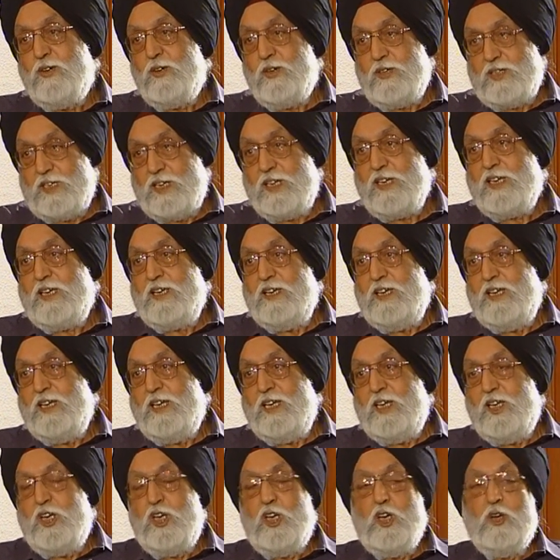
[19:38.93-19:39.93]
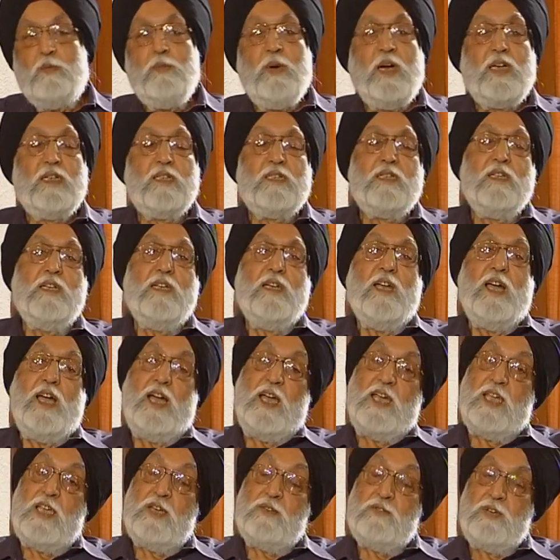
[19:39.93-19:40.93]
Okay? But
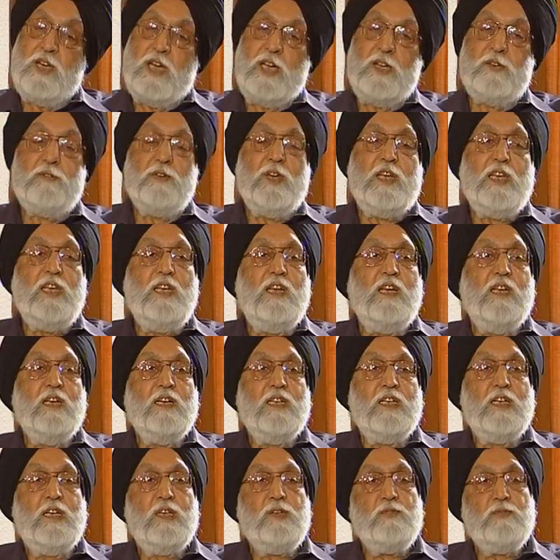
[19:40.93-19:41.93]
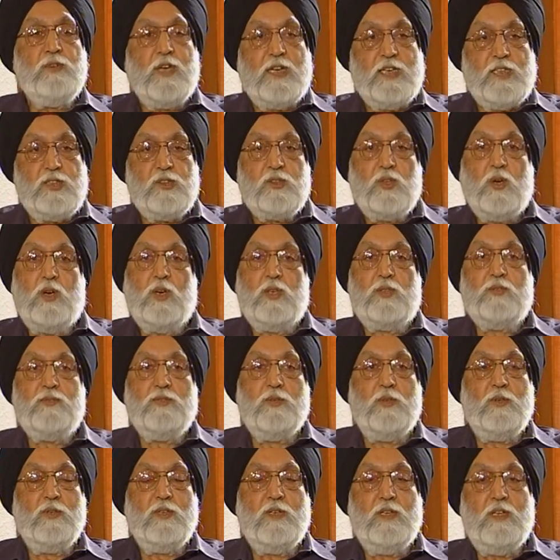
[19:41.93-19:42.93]
I have read very learned, very
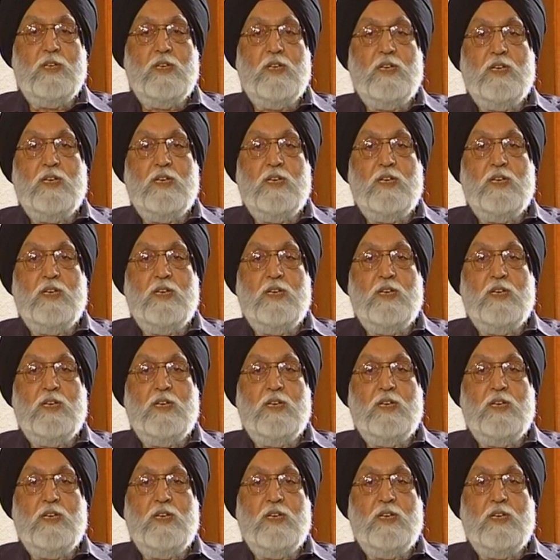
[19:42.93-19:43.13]
thoughtful